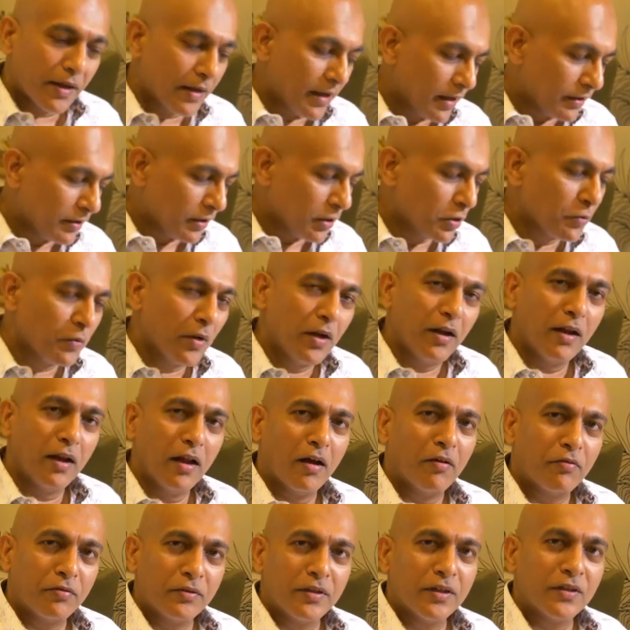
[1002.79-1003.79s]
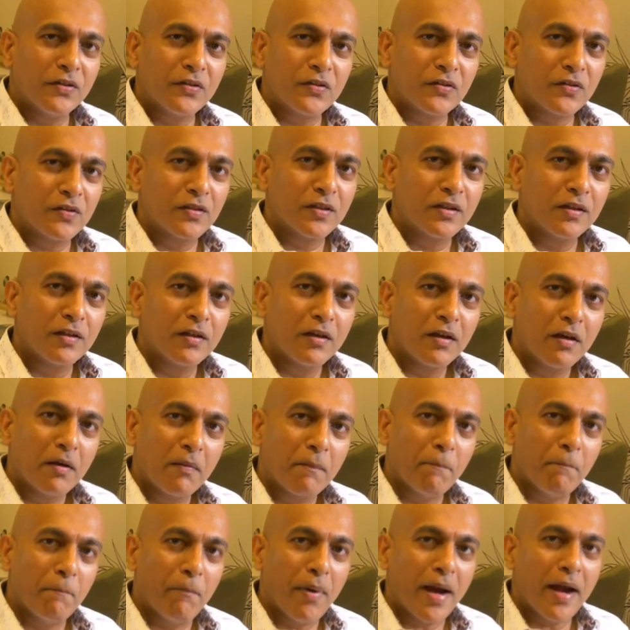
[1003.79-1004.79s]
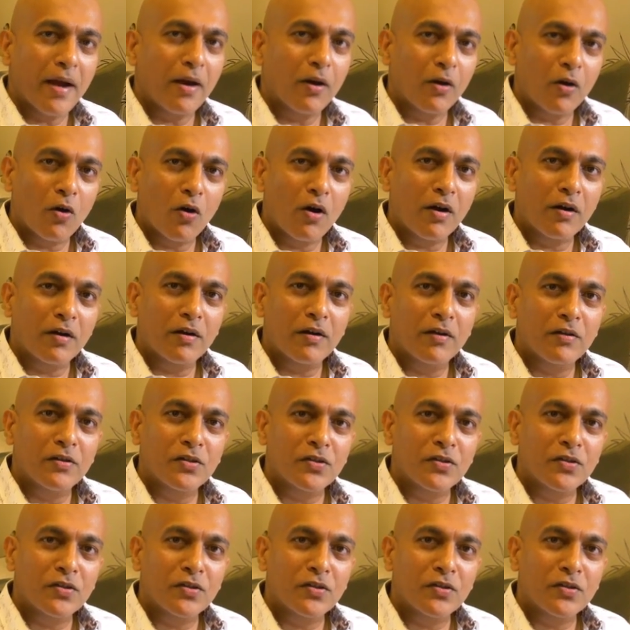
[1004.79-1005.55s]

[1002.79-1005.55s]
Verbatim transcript: then I think you will love this Bangkok